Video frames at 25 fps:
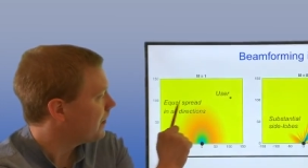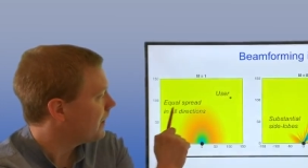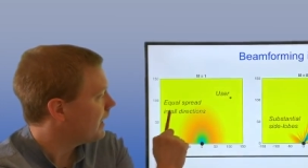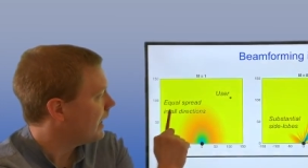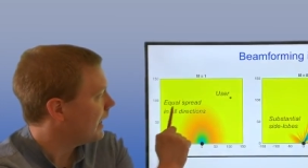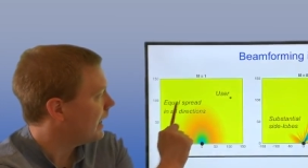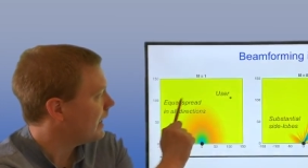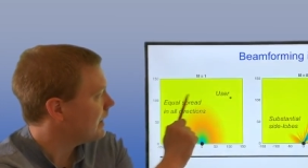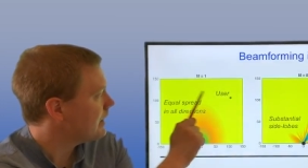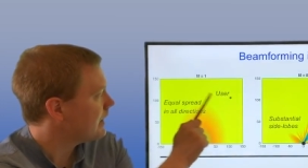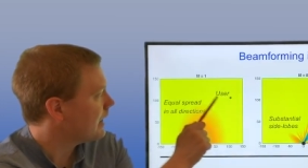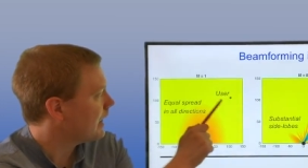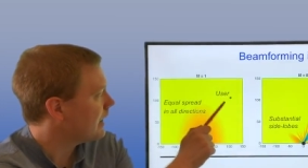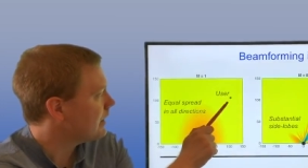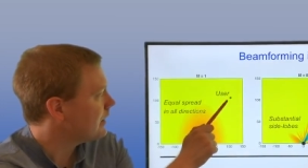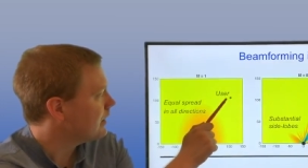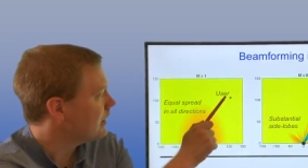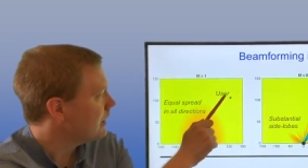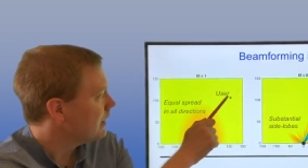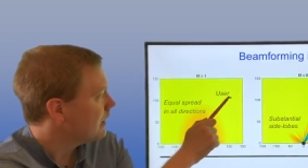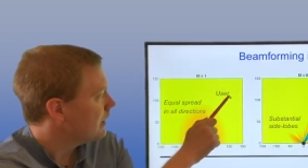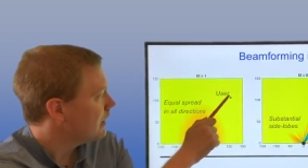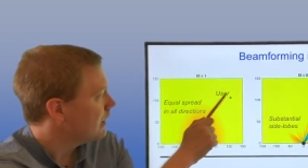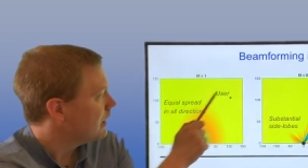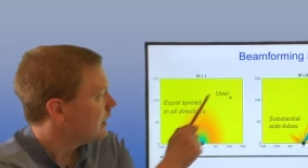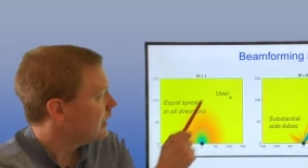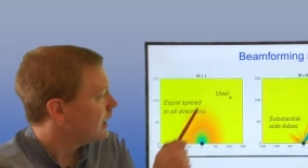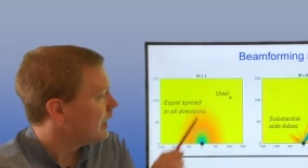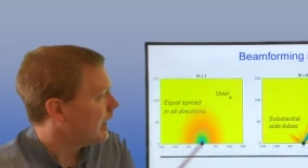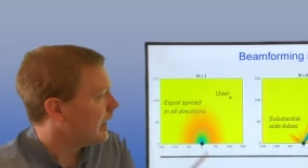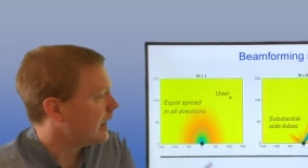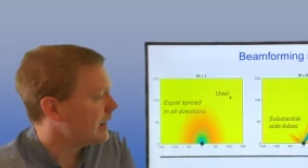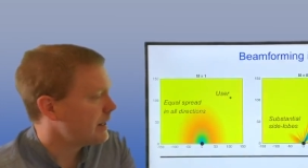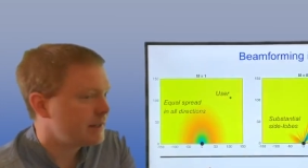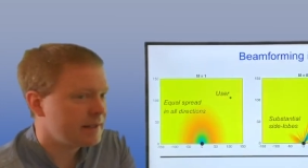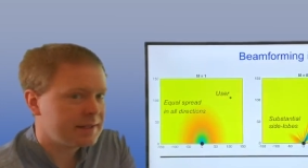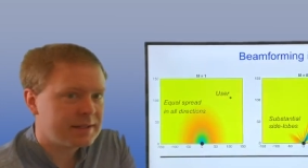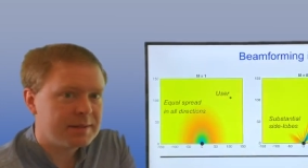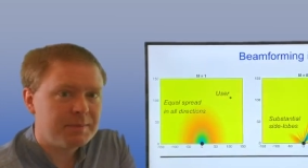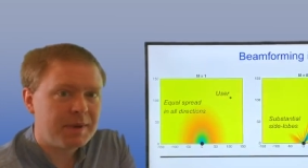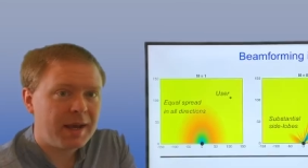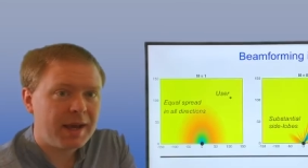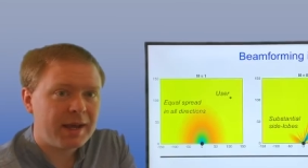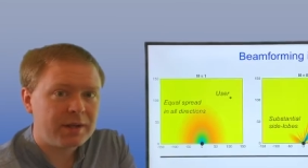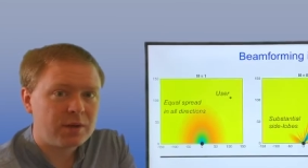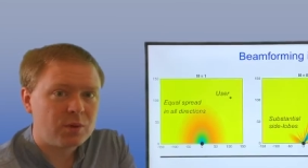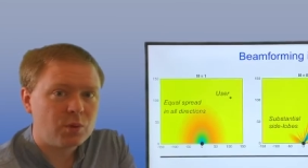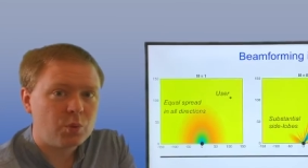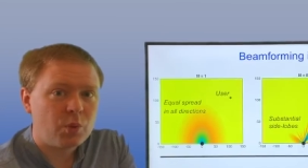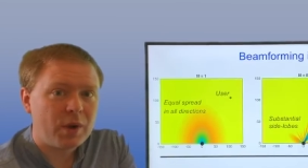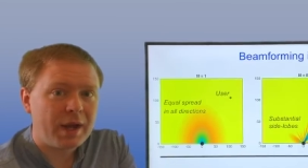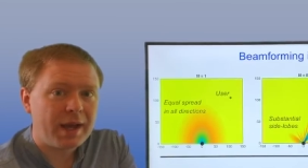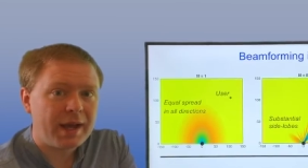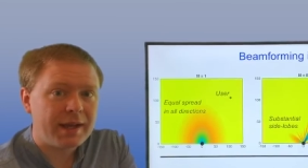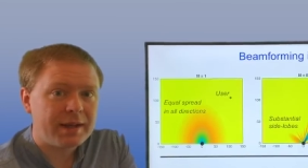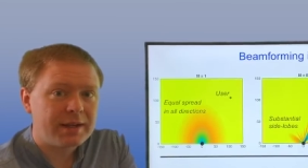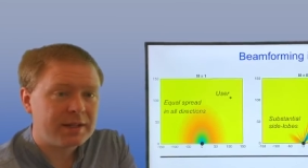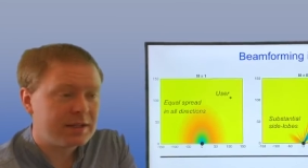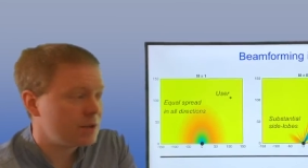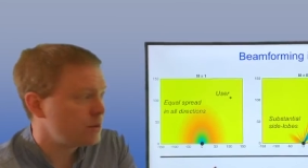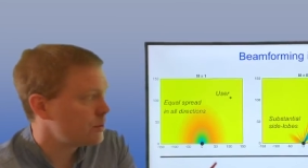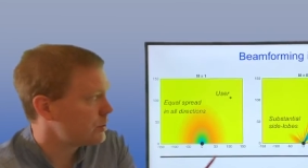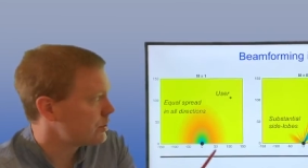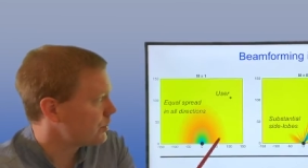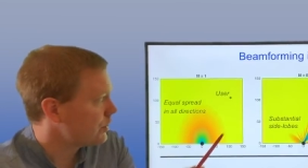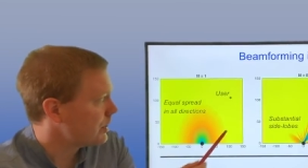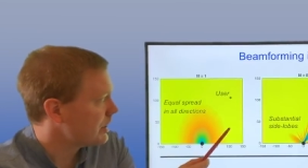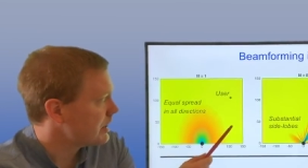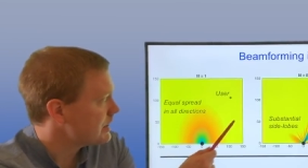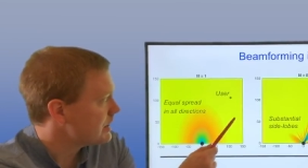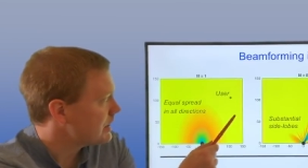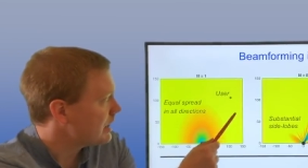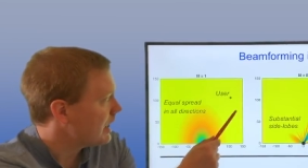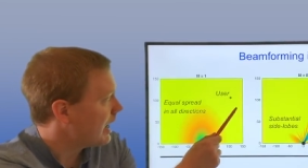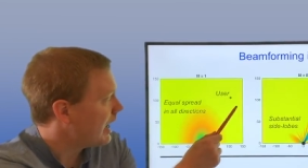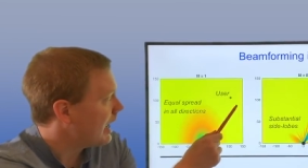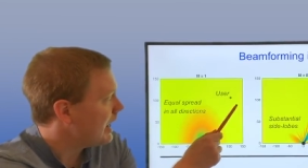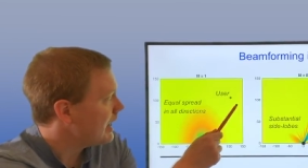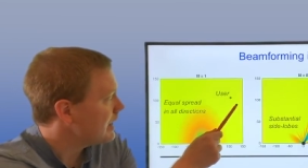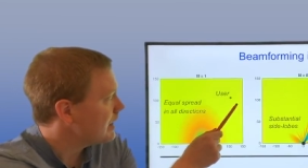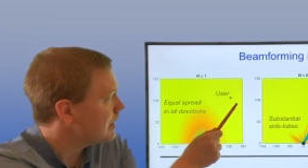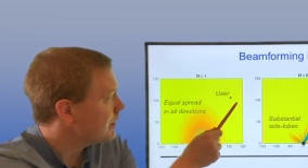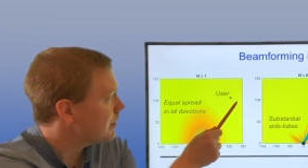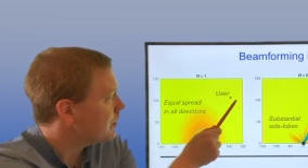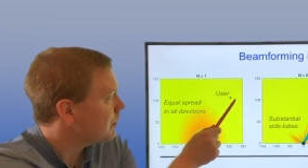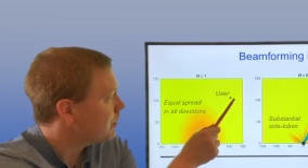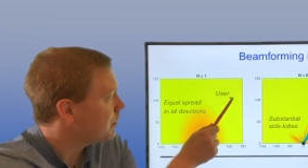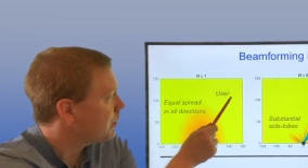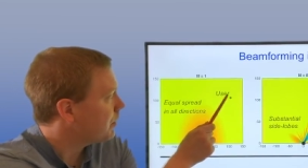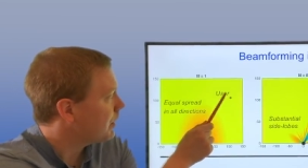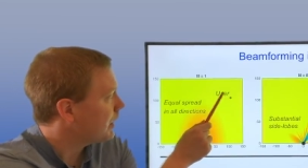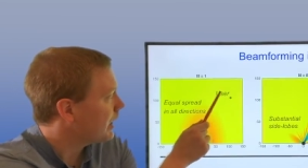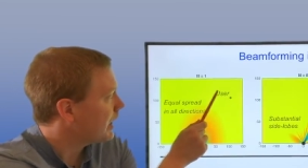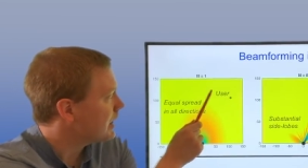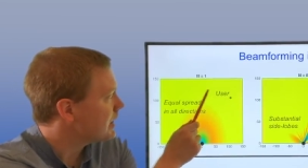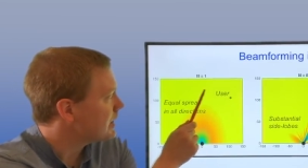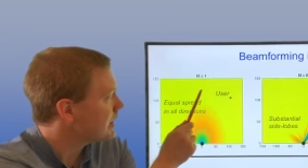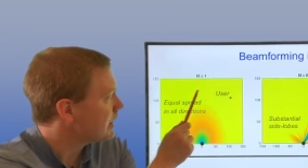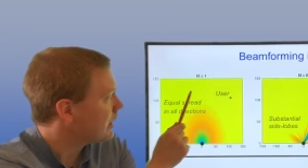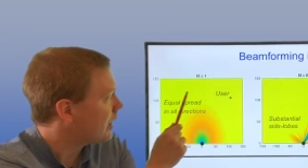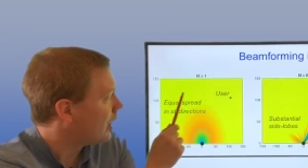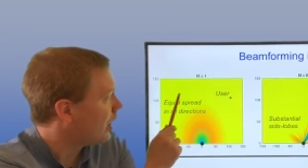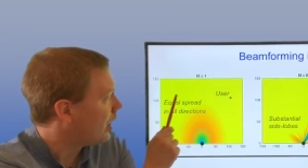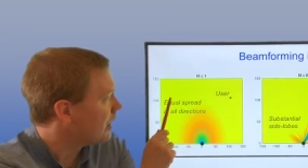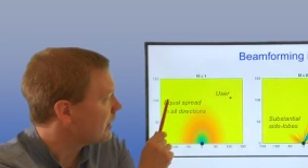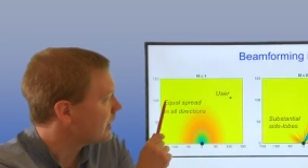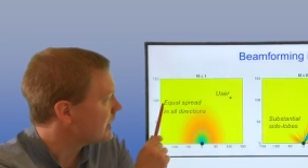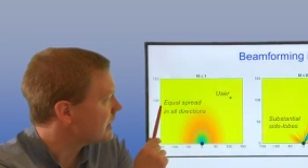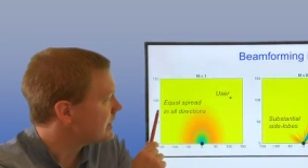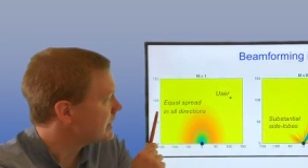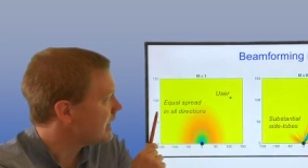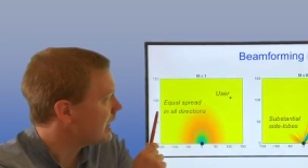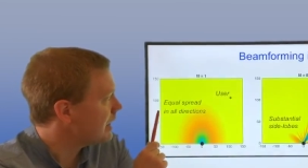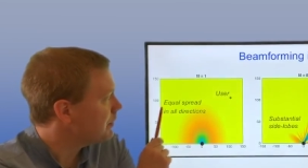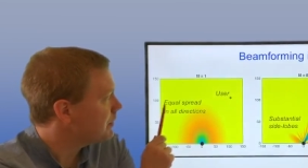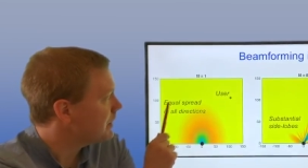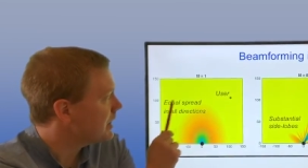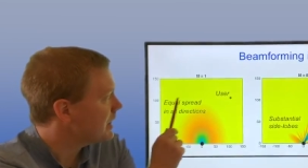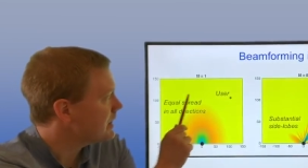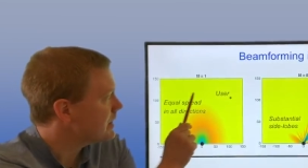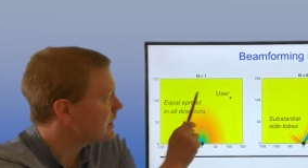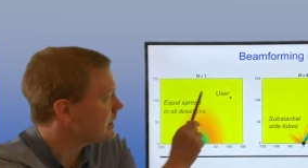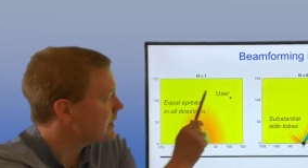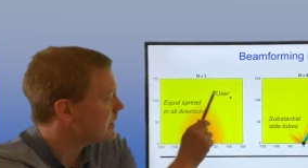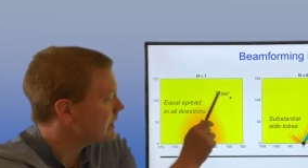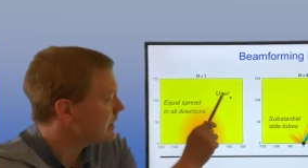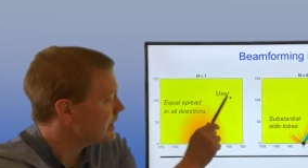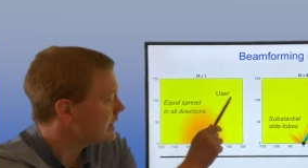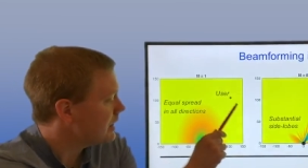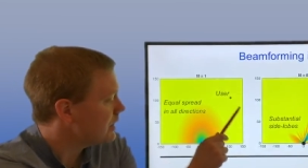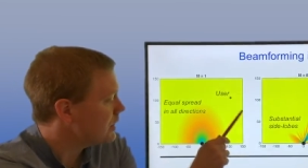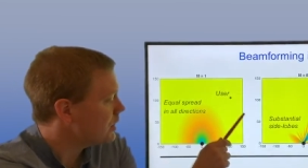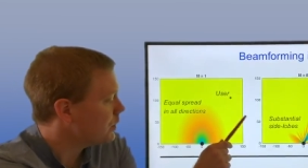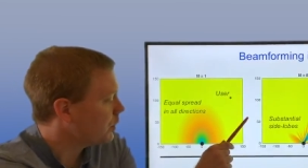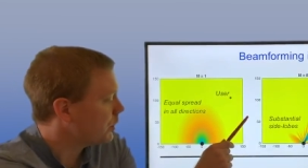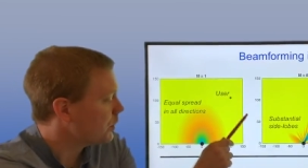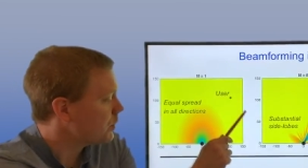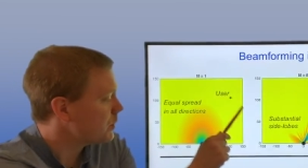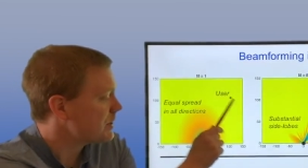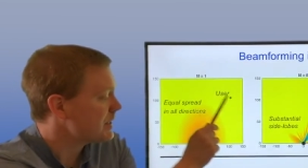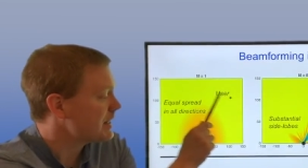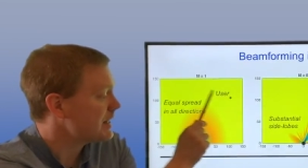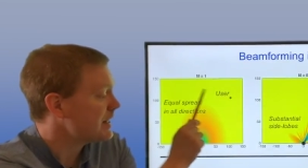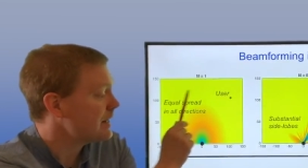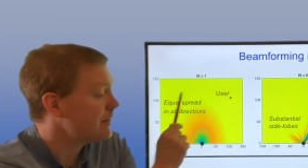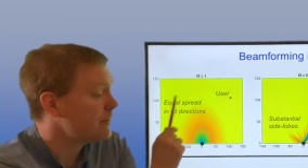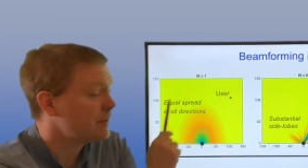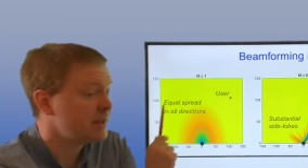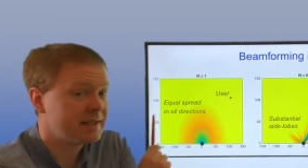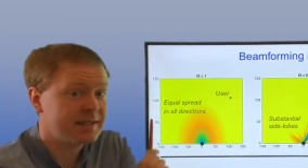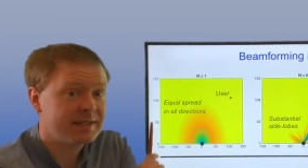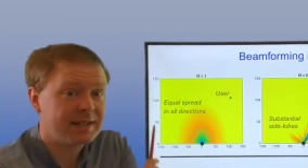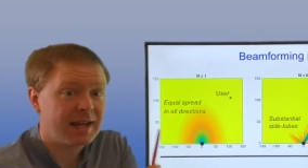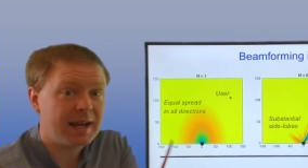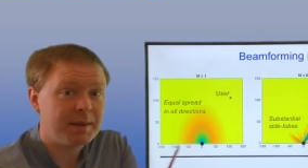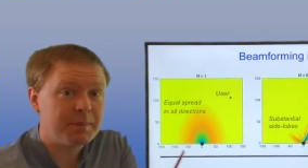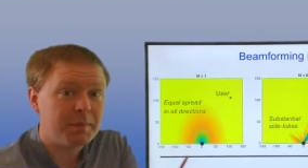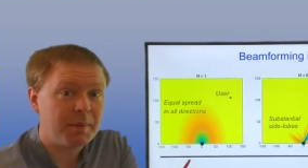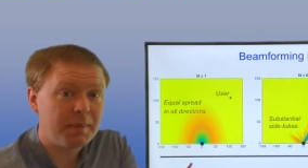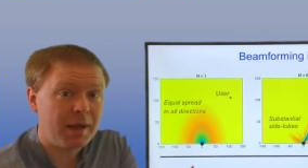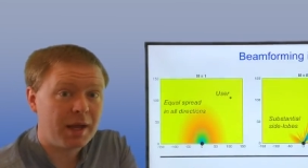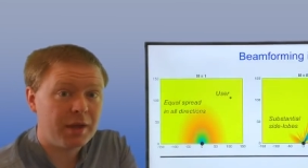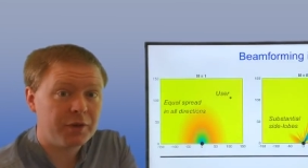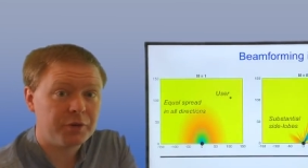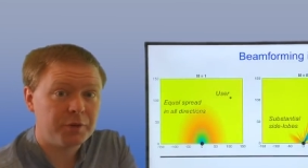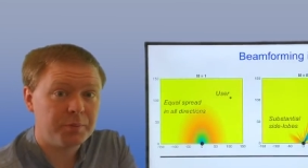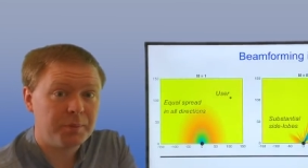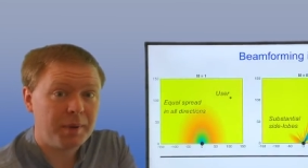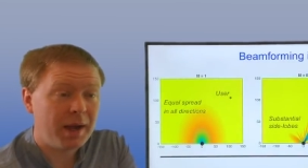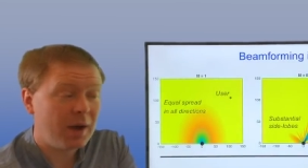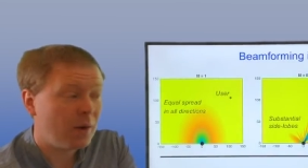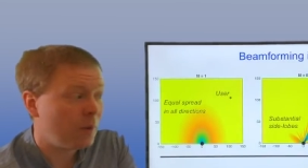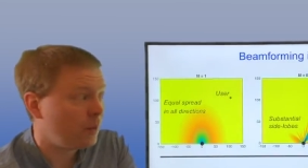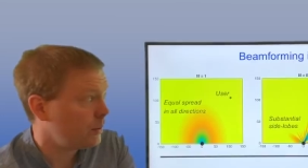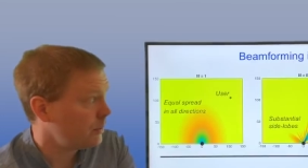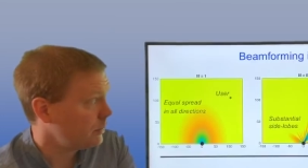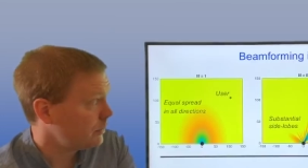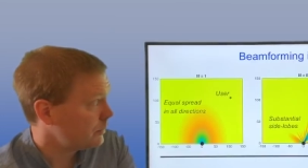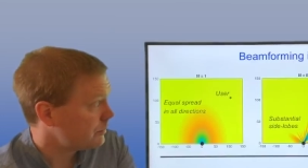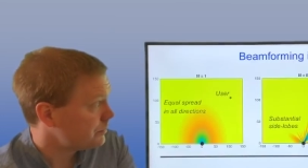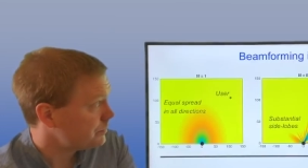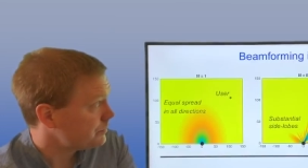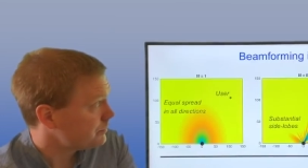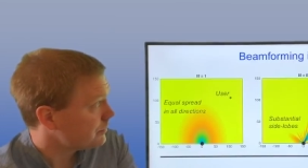and then it doesn't matter where the user is, any place at the same distance here, you will receive the same amount of power.